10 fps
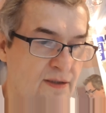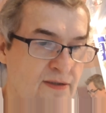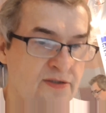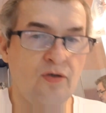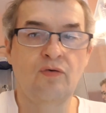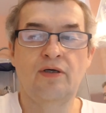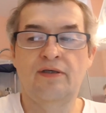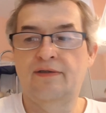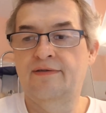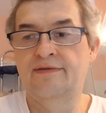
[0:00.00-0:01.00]

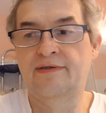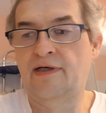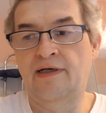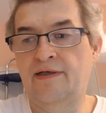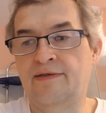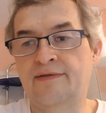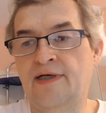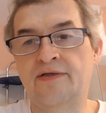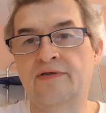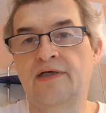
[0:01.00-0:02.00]
So
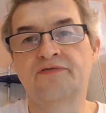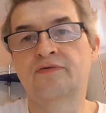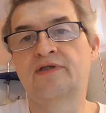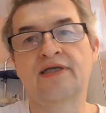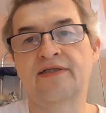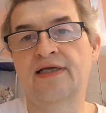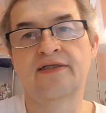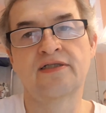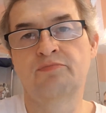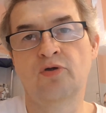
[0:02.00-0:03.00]
I don't have to take
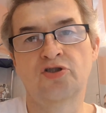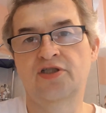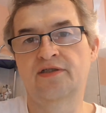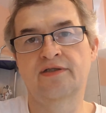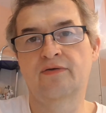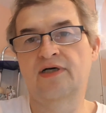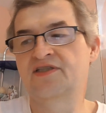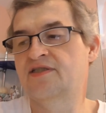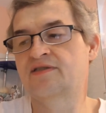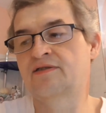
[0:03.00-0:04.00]
this bullshit, you know. I
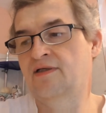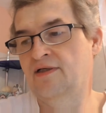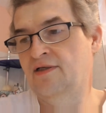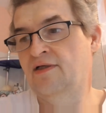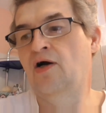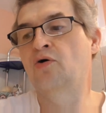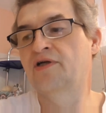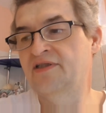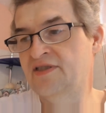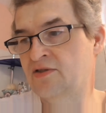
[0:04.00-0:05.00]
just
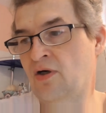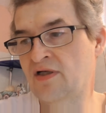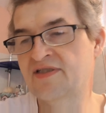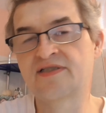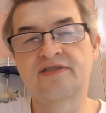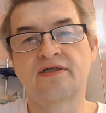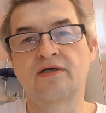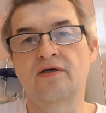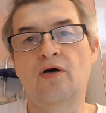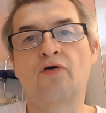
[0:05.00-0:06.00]
order these gauzes
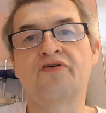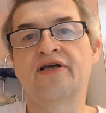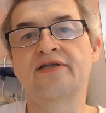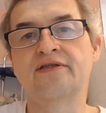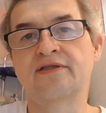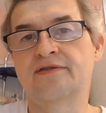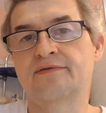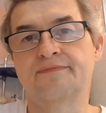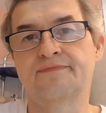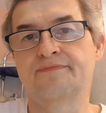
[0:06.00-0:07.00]
over the internet.
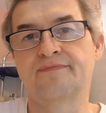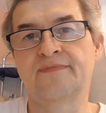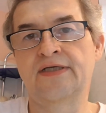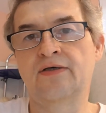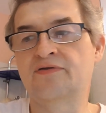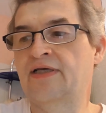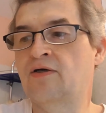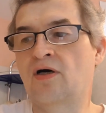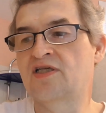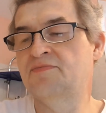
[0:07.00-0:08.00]
You know, they
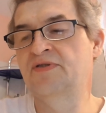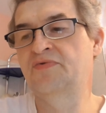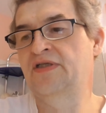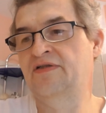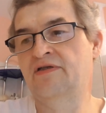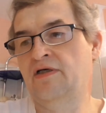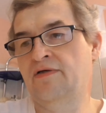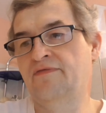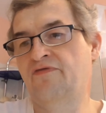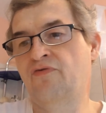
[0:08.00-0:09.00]
cost between
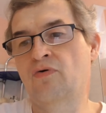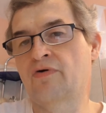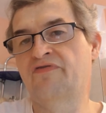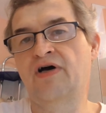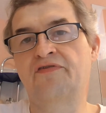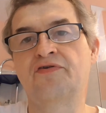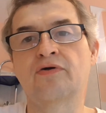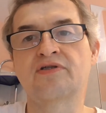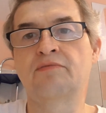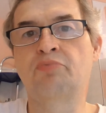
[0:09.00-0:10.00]
4 or 5
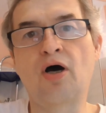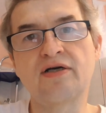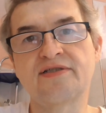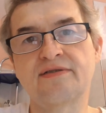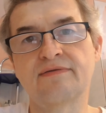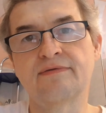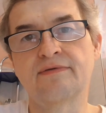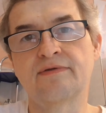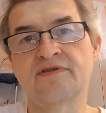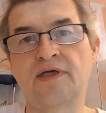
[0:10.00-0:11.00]
euros a box.
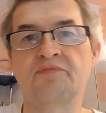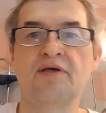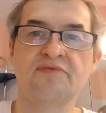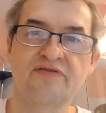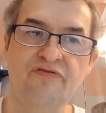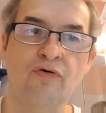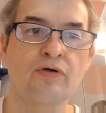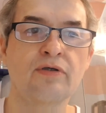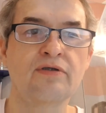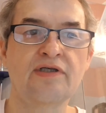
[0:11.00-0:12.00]
Sometimes
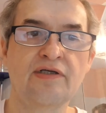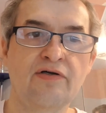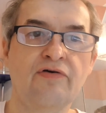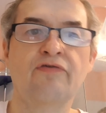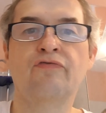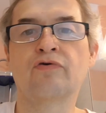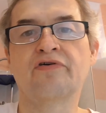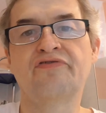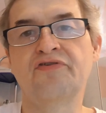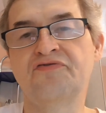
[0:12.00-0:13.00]

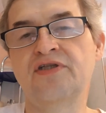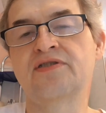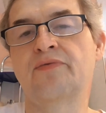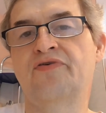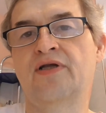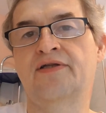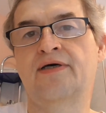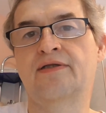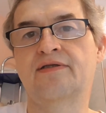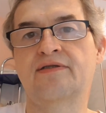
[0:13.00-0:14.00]
4.50, something like
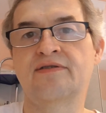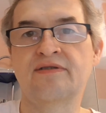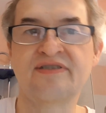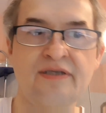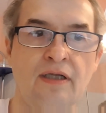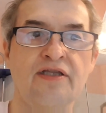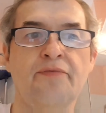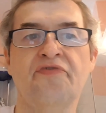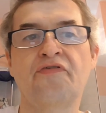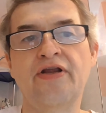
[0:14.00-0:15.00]
that. Sell
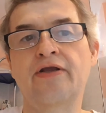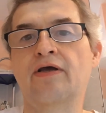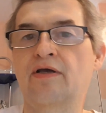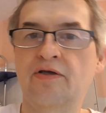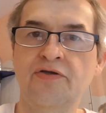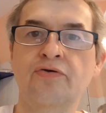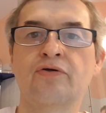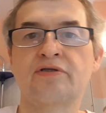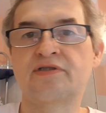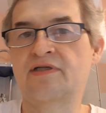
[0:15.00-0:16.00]
them 3
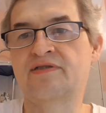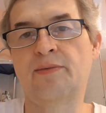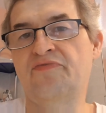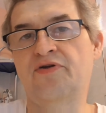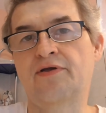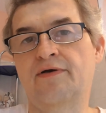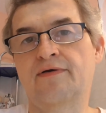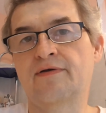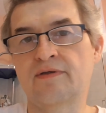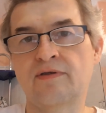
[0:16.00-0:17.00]
euros and something,
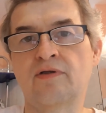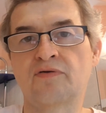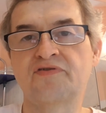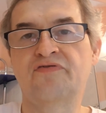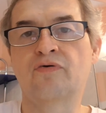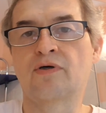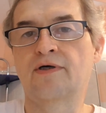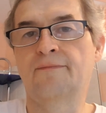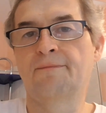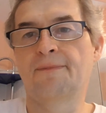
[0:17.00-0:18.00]
close to 4.
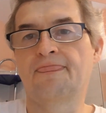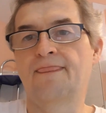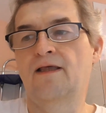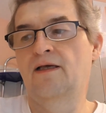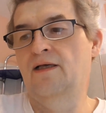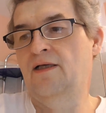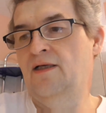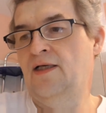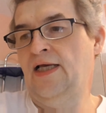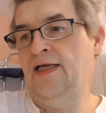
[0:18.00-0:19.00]

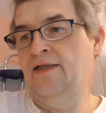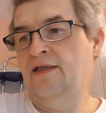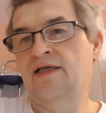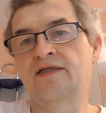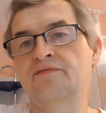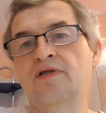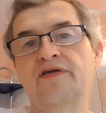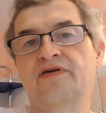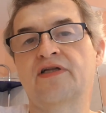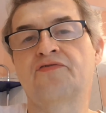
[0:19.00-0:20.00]
And I get it
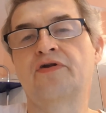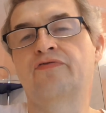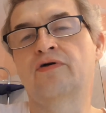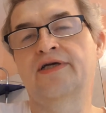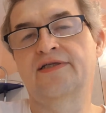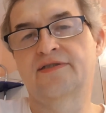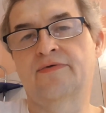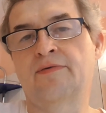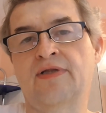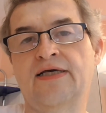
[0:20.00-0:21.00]
delivered in 3-4 days
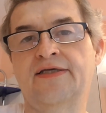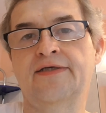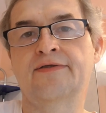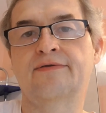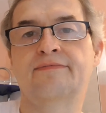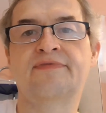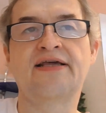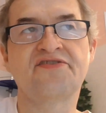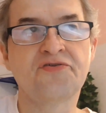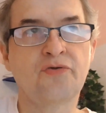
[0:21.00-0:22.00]
when I'm lucky, you know.
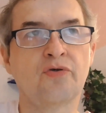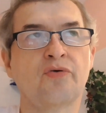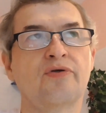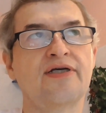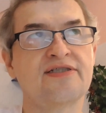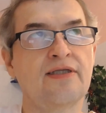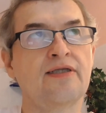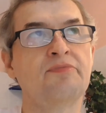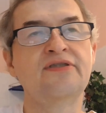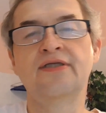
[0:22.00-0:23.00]
Thanks to Corona, it's a
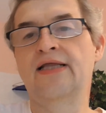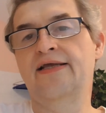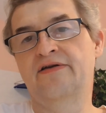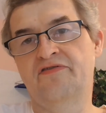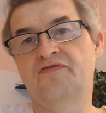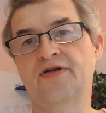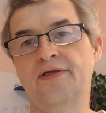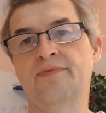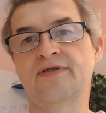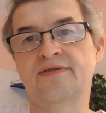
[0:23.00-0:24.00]
little bit delayed,
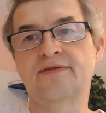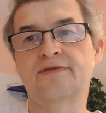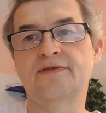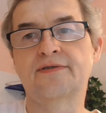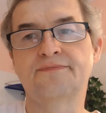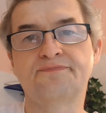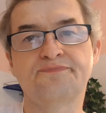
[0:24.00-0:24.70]
everything, but you know.